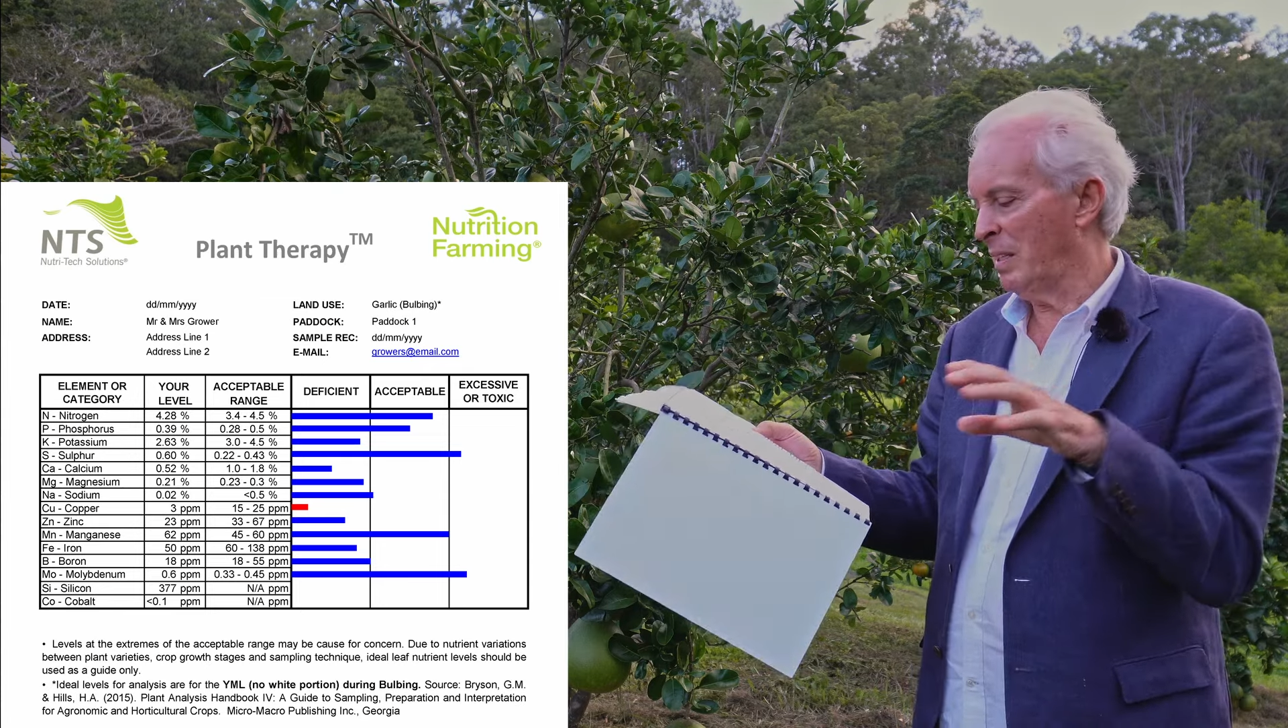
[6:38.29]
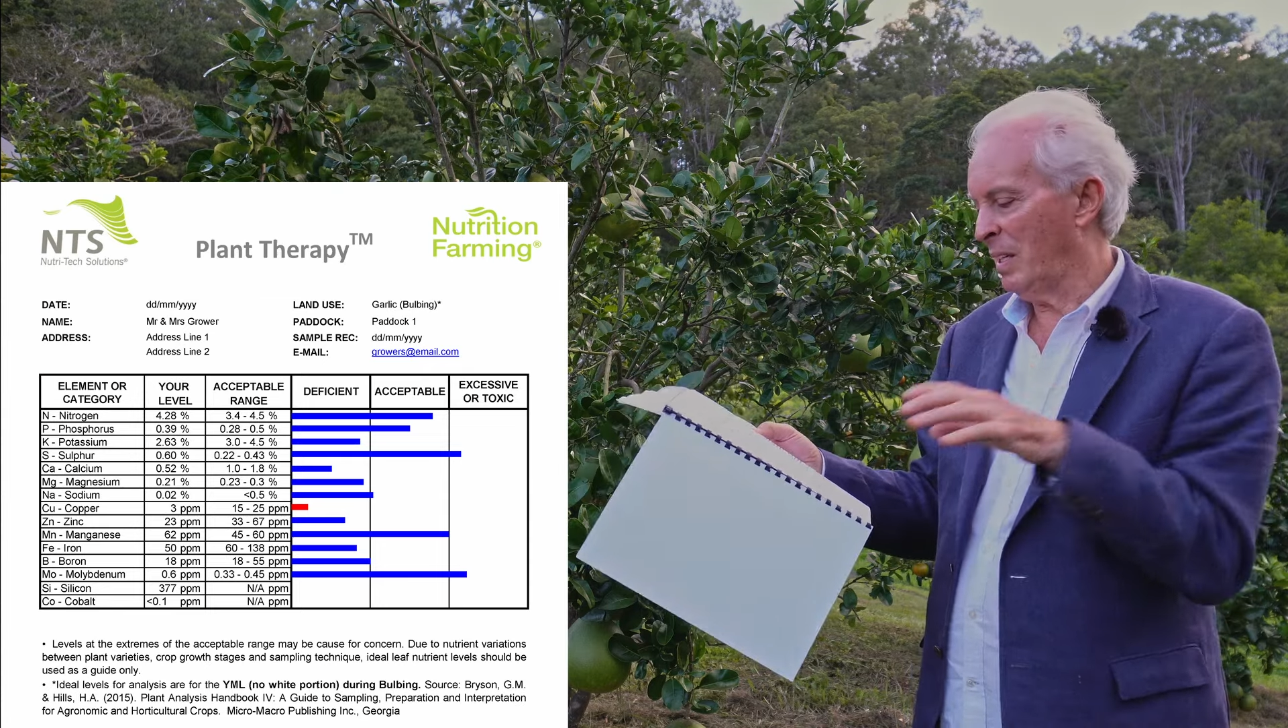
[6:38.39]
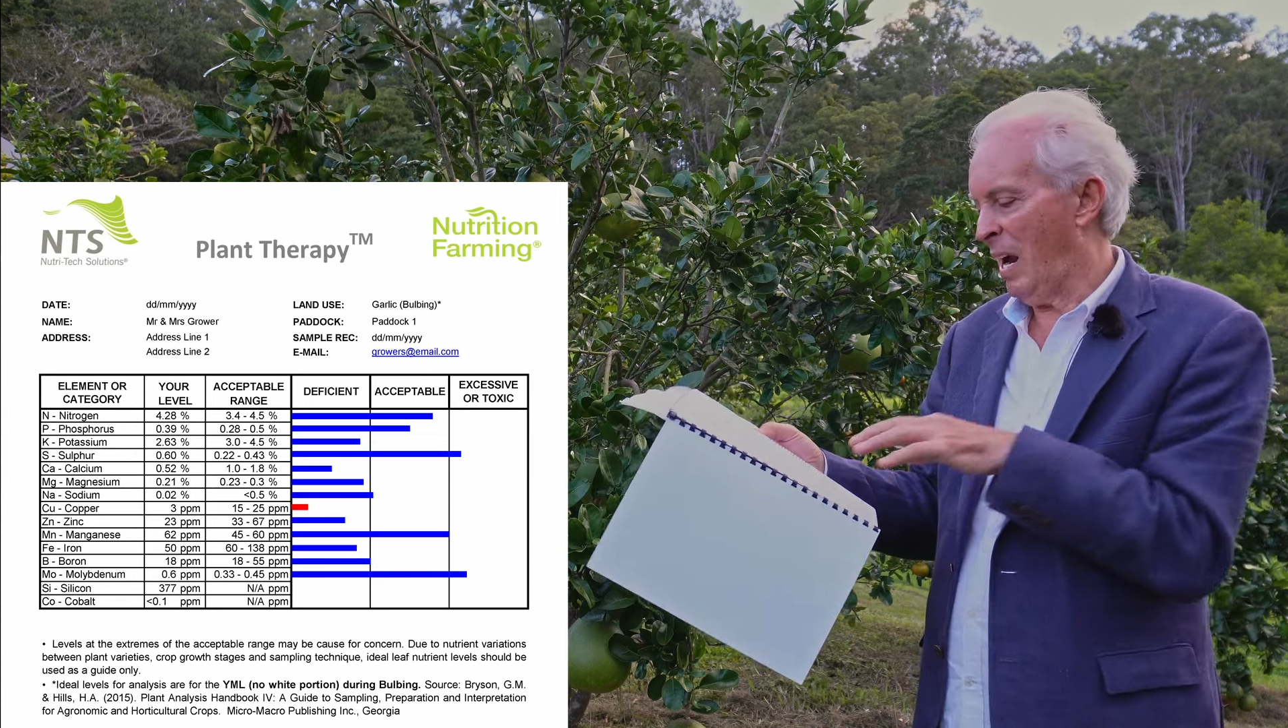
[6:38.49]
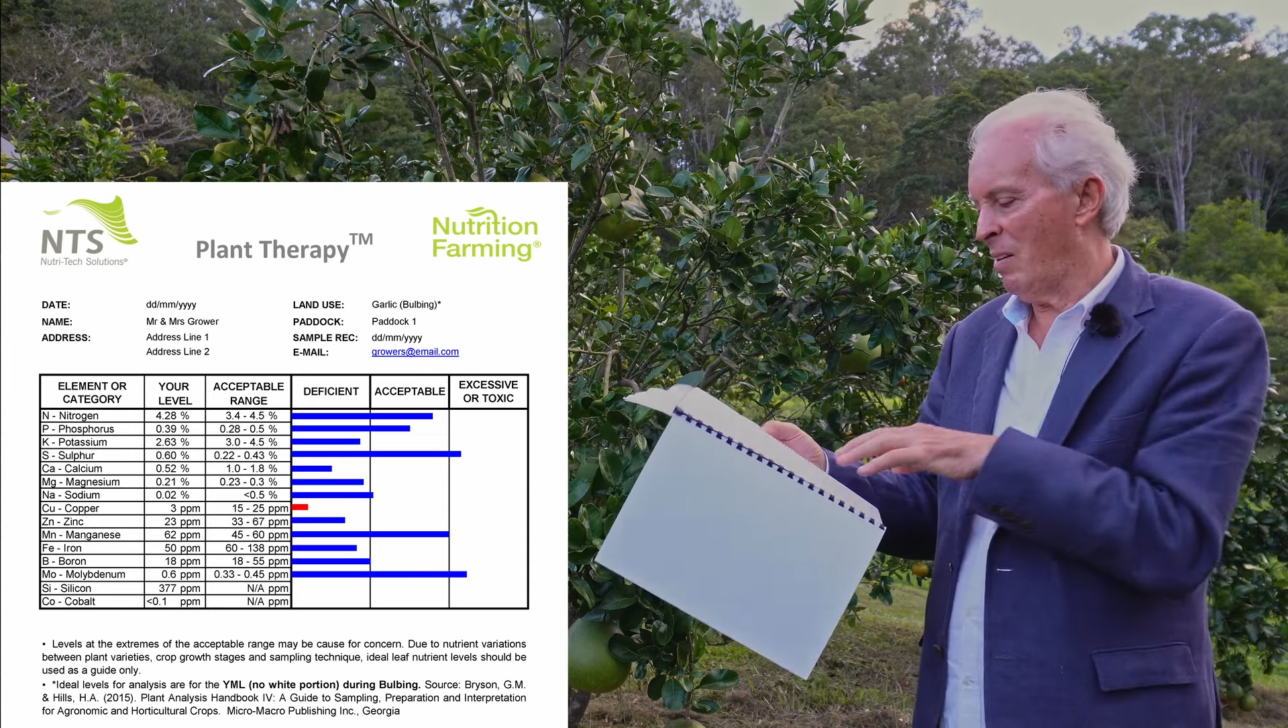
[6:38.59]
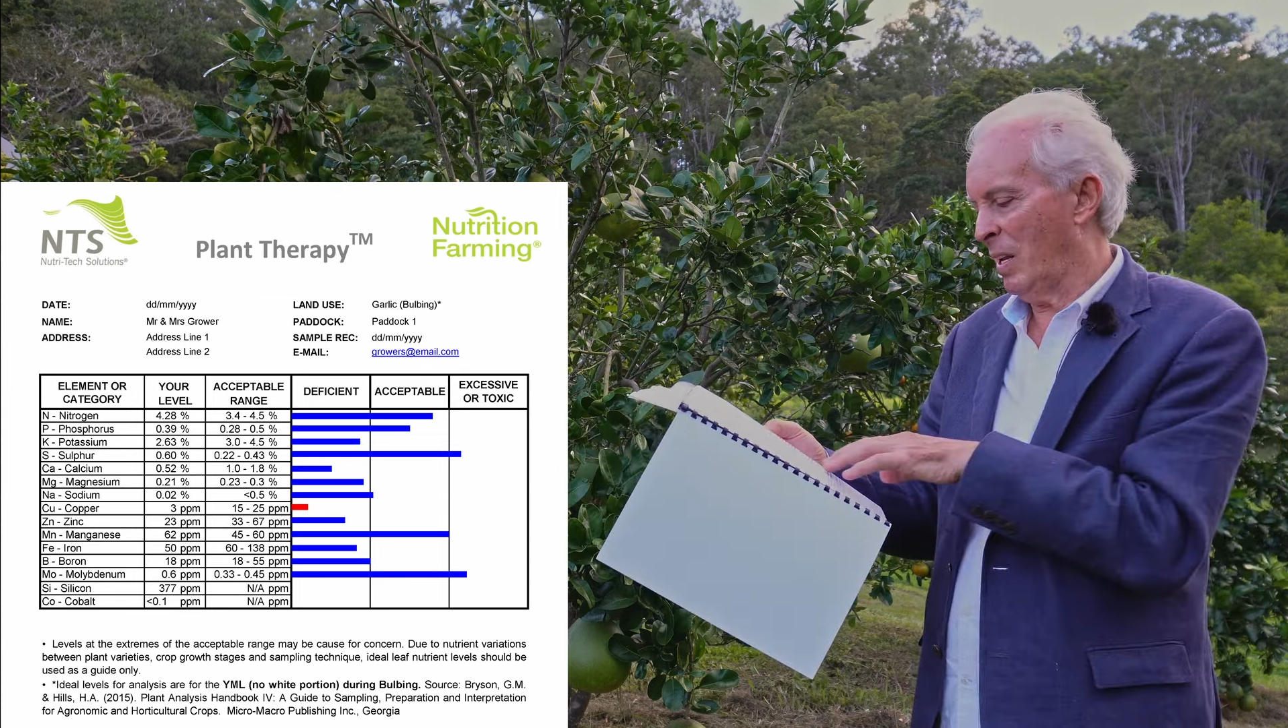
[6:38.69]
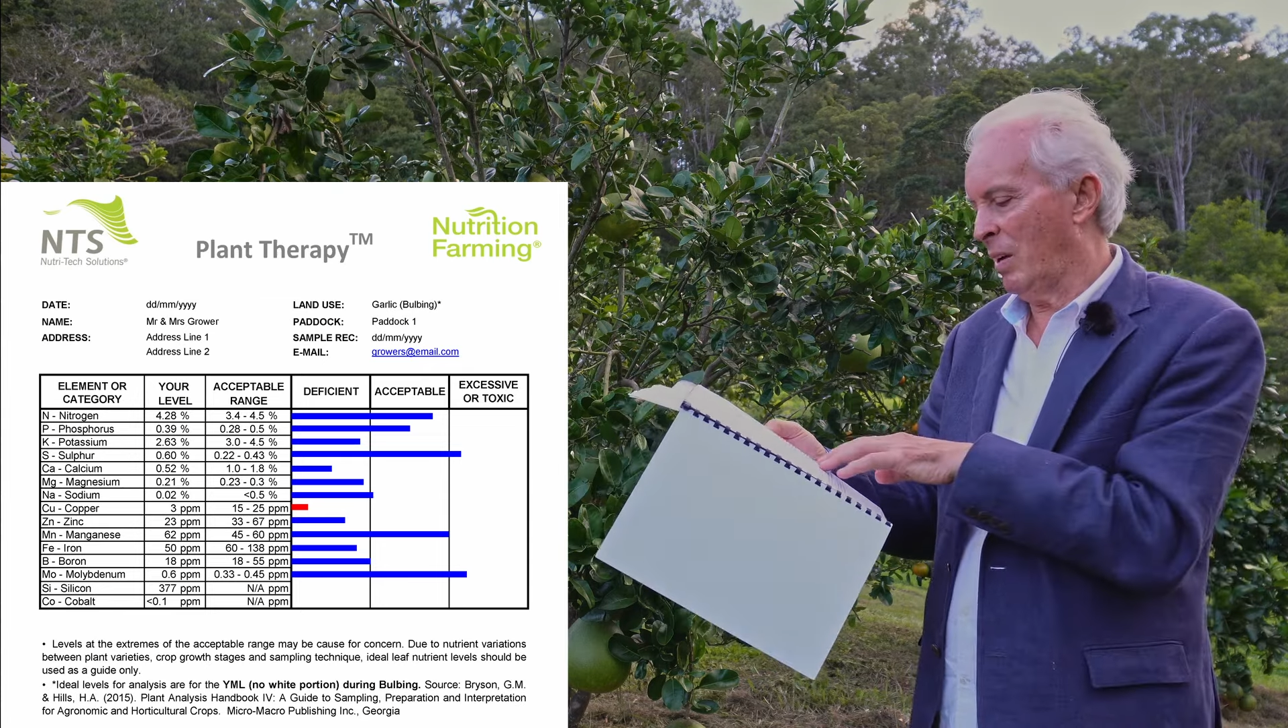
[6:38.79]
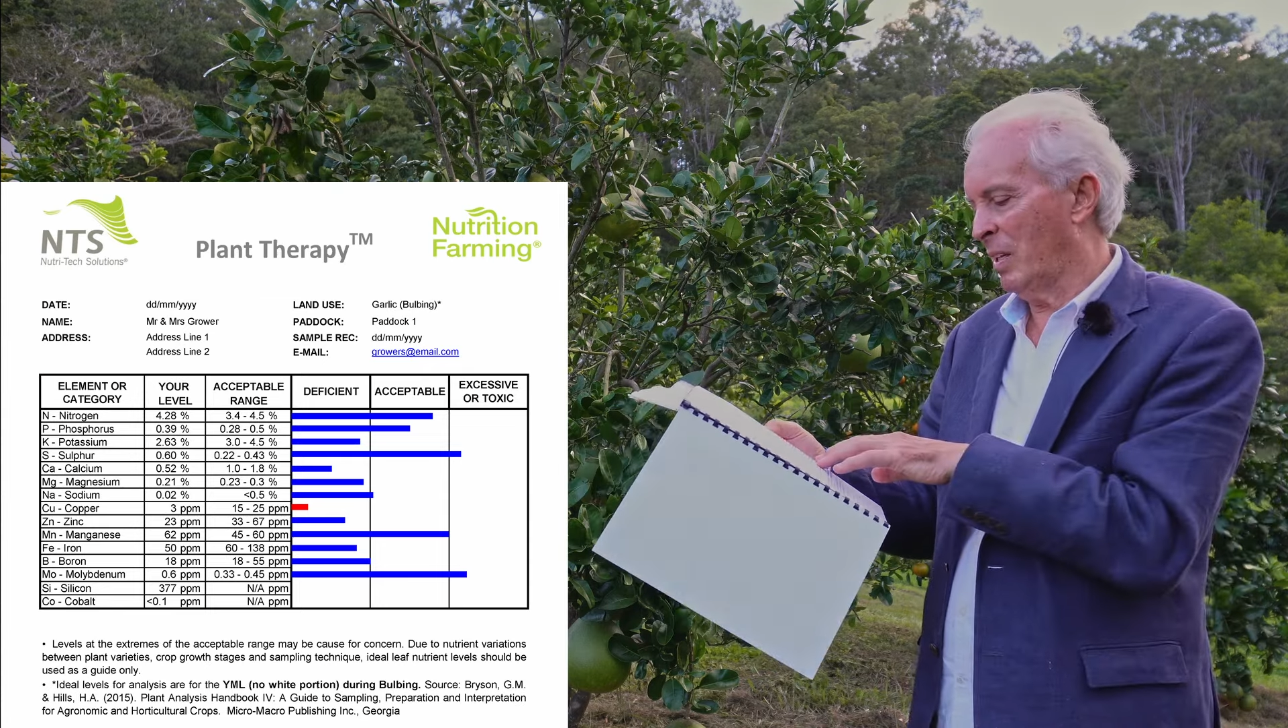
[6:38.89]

And currently on